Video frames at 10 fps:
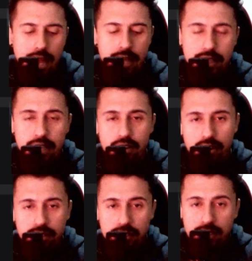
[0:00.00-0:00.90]
And the
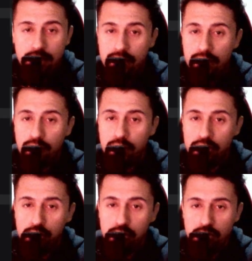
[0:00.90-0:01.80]
other thing that we
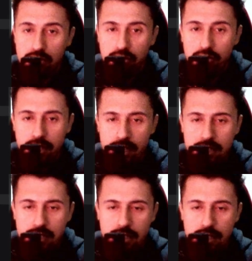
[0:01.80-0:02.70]
should do
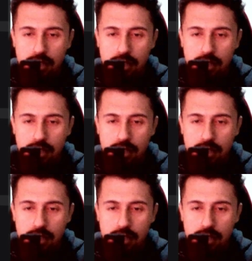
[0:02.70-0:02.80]
is